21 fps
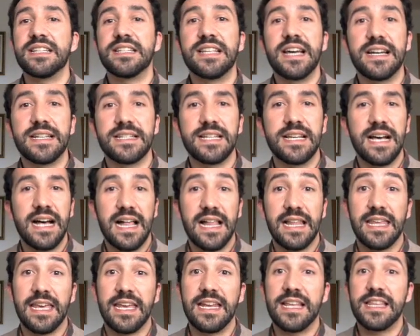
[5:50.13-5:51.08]
that.
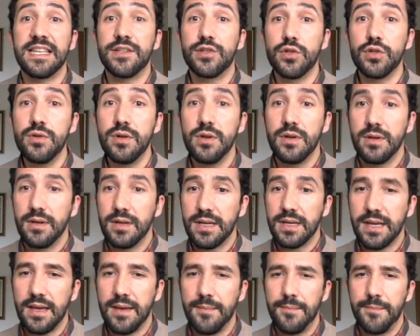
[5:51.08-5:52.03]
Alguien ha dicho que.